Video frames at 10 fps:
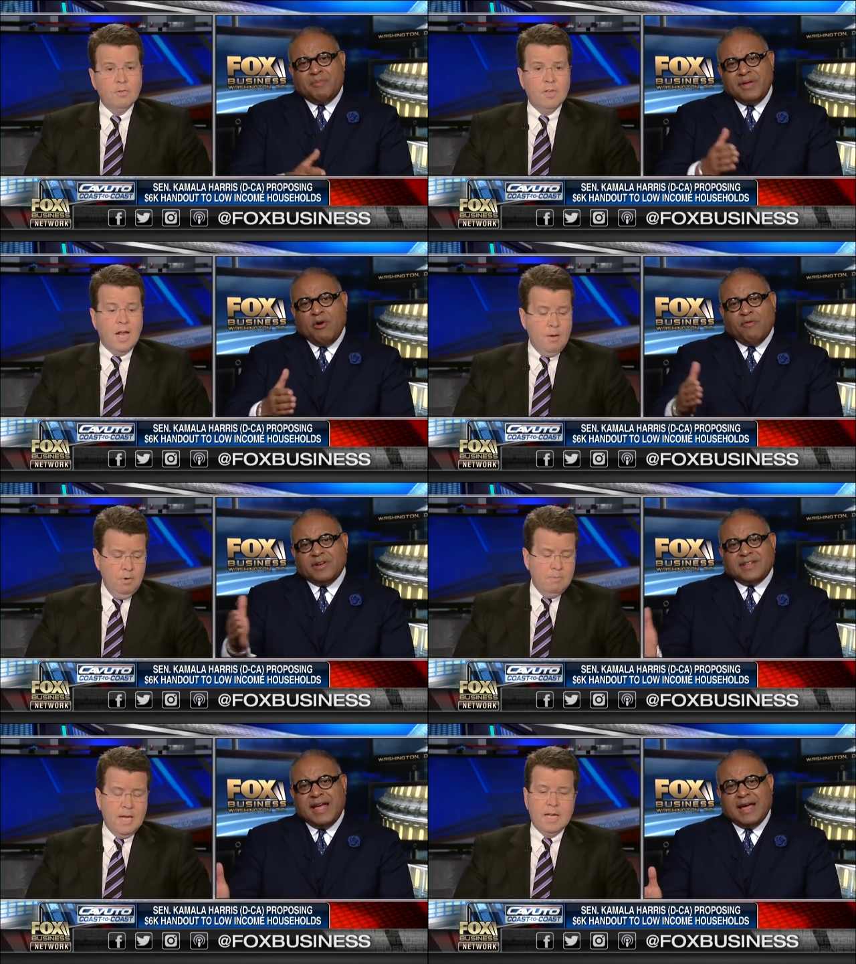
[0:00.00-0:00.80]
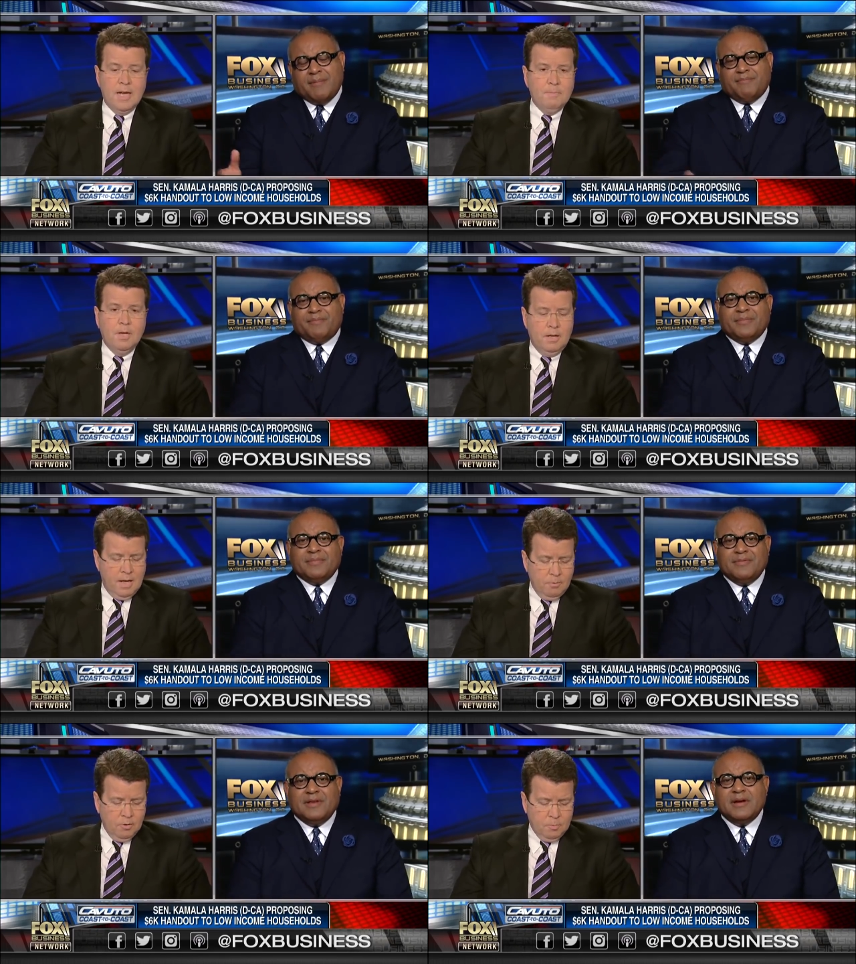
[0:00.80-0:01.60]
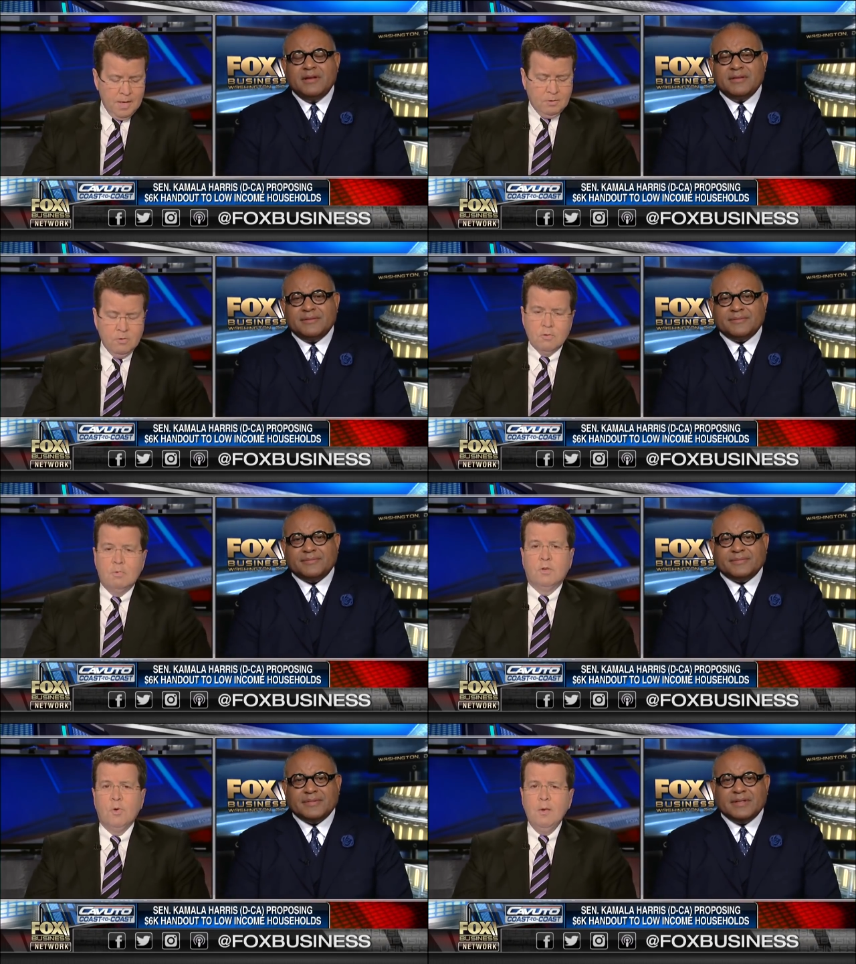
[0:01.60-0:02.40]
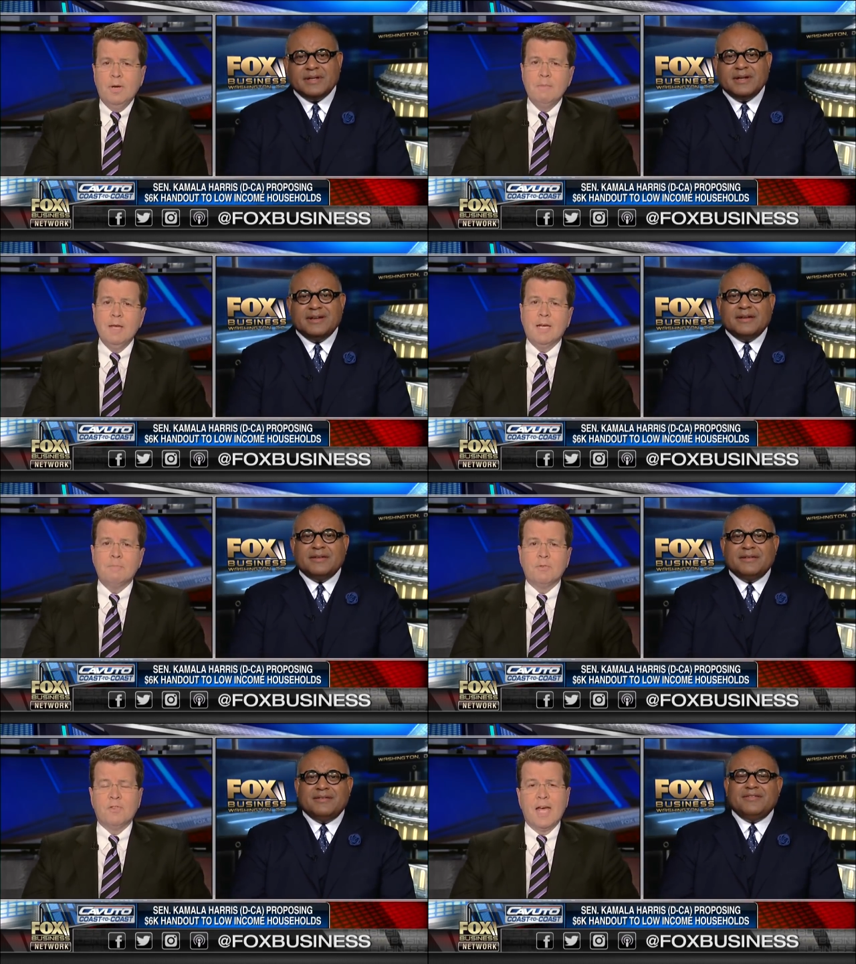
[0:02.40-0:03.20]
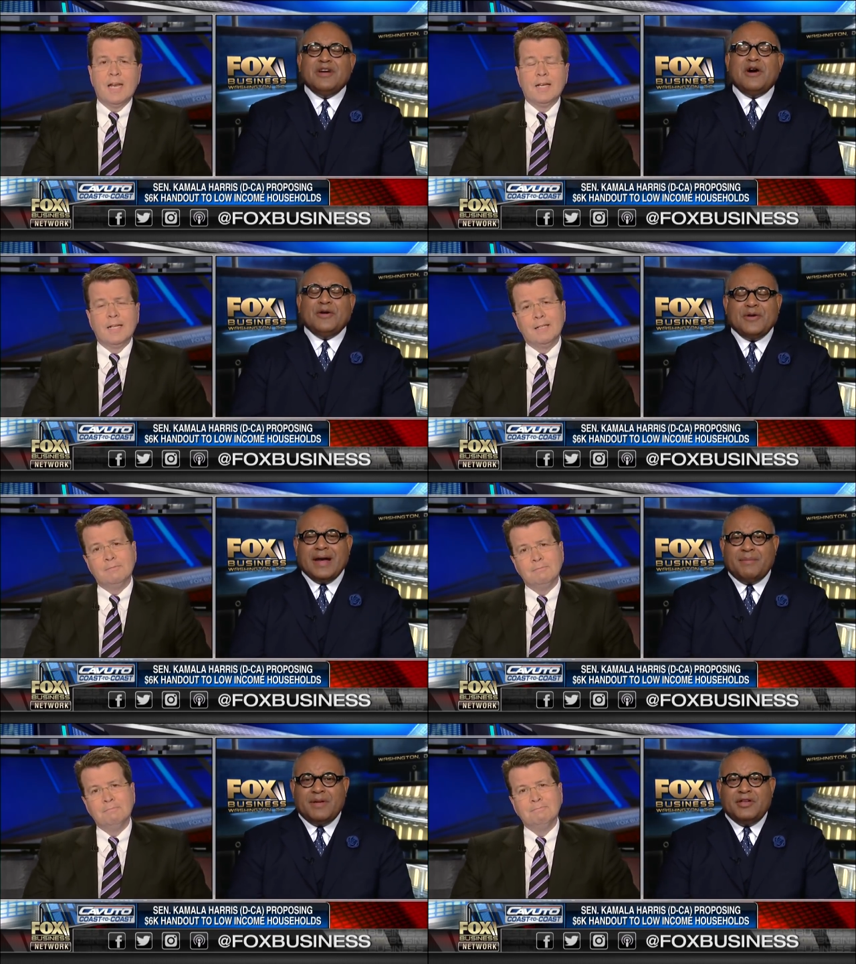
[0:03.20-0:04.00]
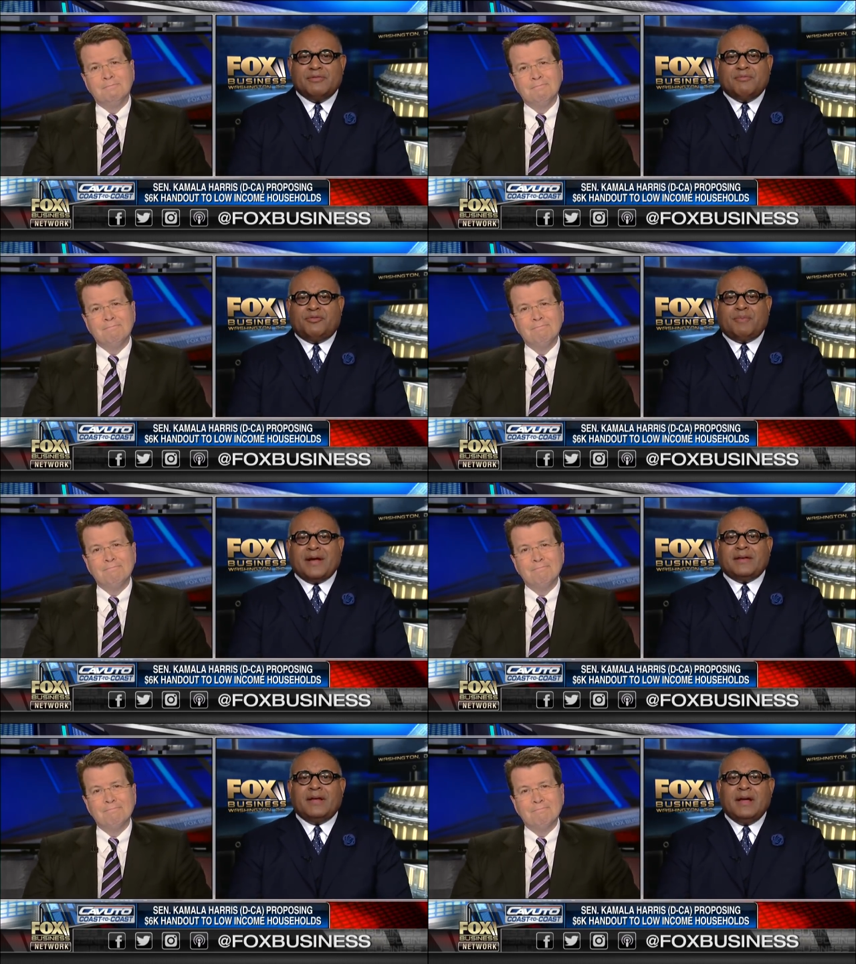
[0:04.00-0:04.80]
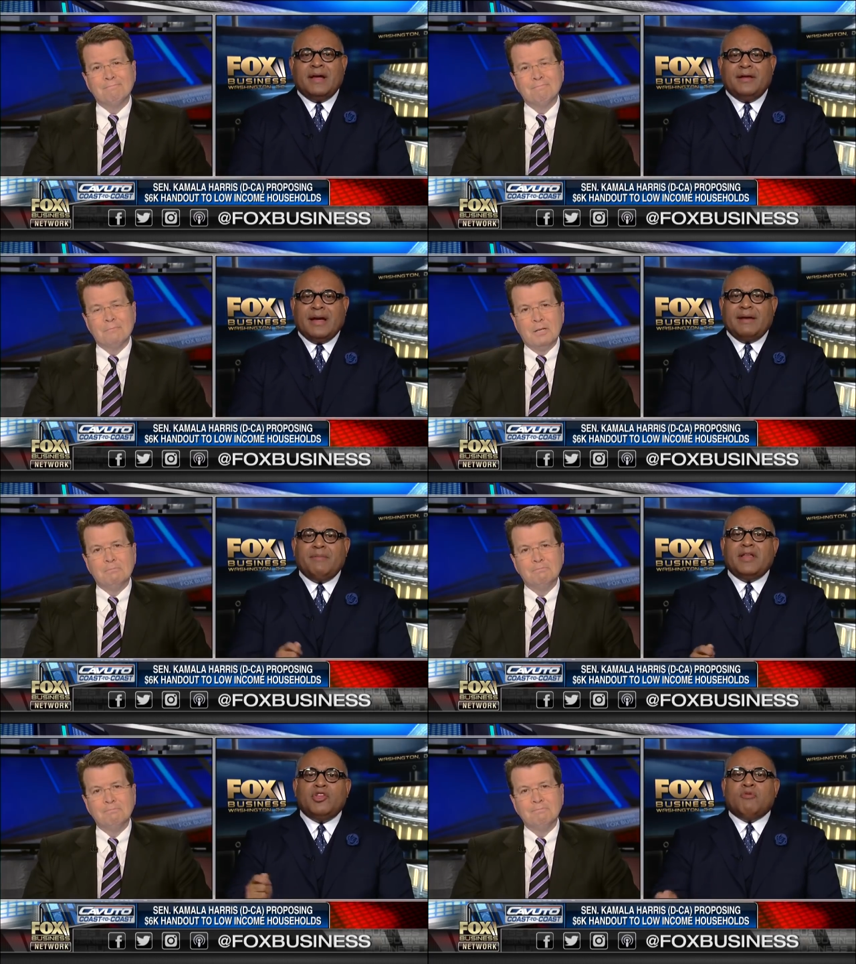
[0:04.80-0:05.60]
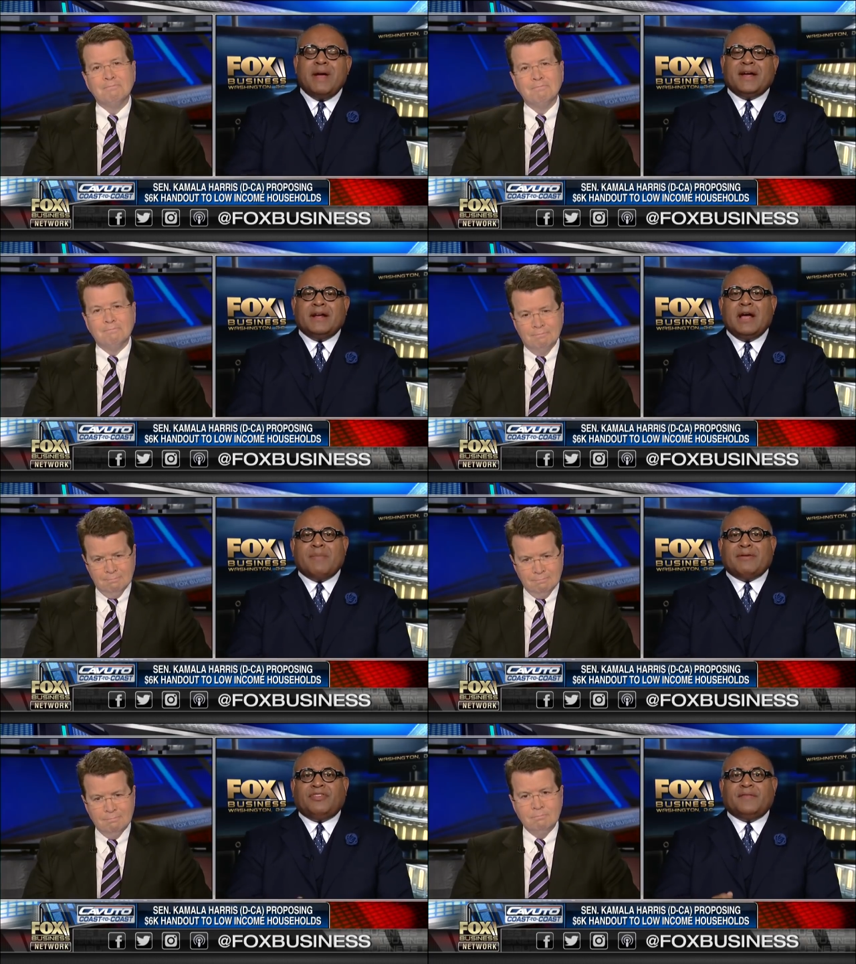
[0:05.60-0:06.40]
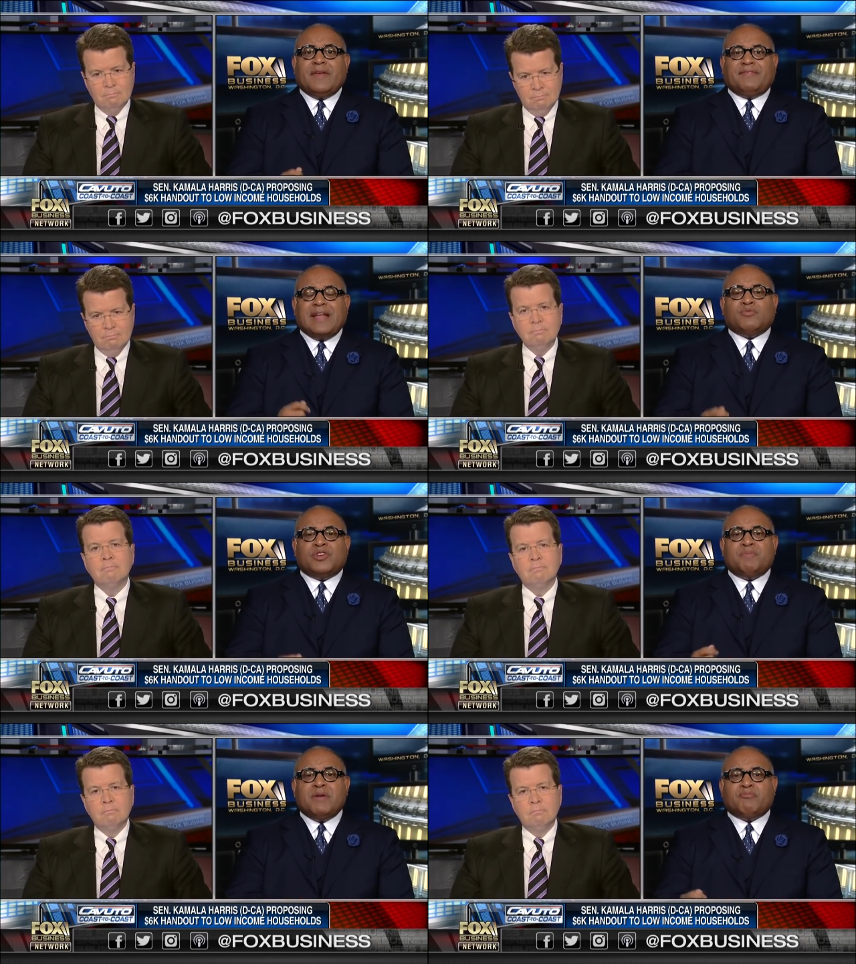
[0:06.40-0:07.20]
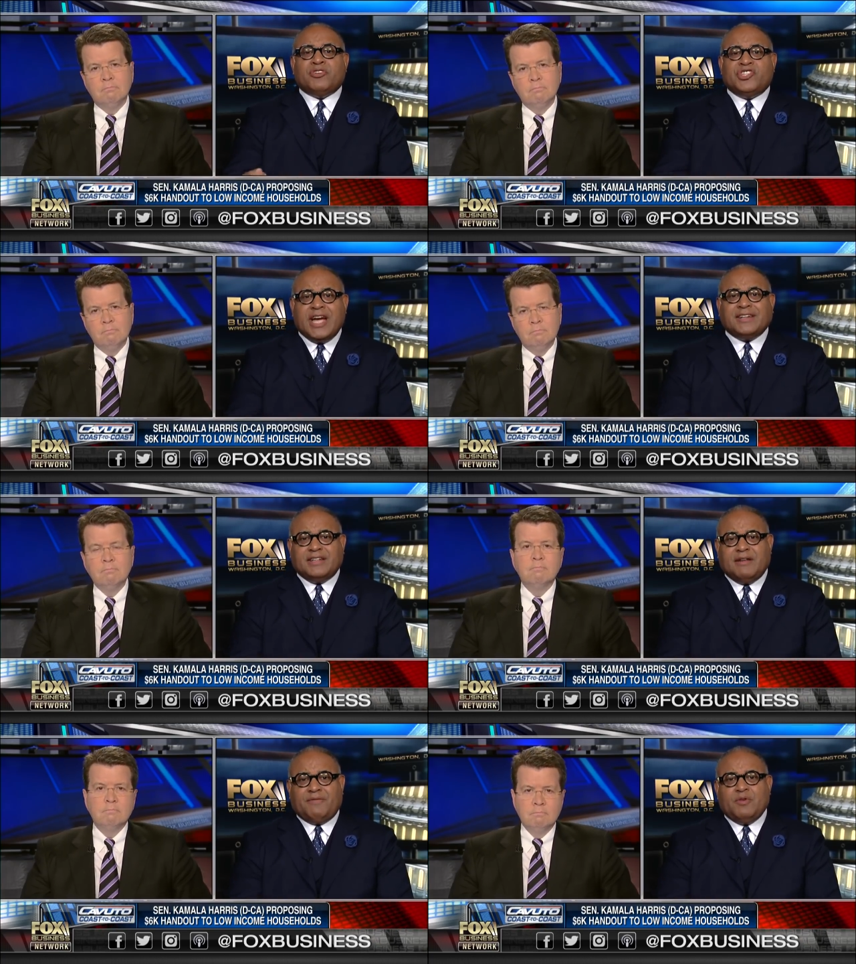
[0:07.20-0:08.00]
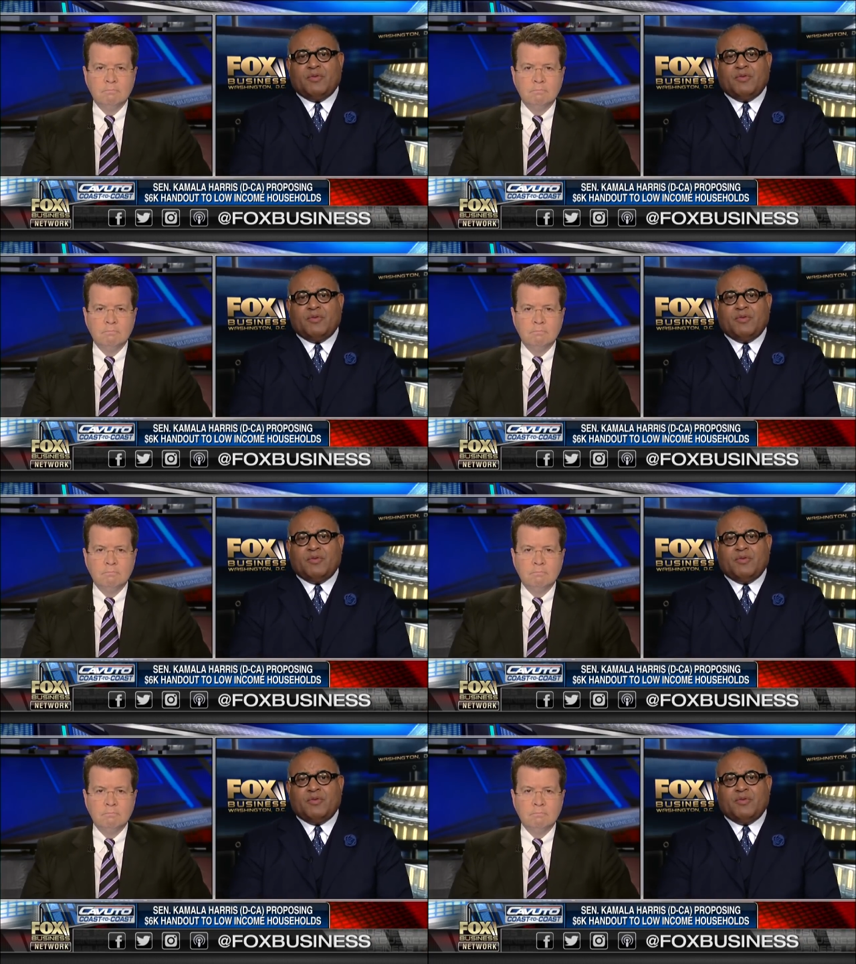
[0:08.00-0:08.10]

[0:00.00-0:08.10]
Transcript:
Speaker 1: to be over I wouldn't time. make it up. I, I respect you too much. Why would I make up a
Speaker 2: stat? No, like no, that? no. I didn't mean you respect it. I didn't mean you were making it up. I was thinking that that's what's been projected, if you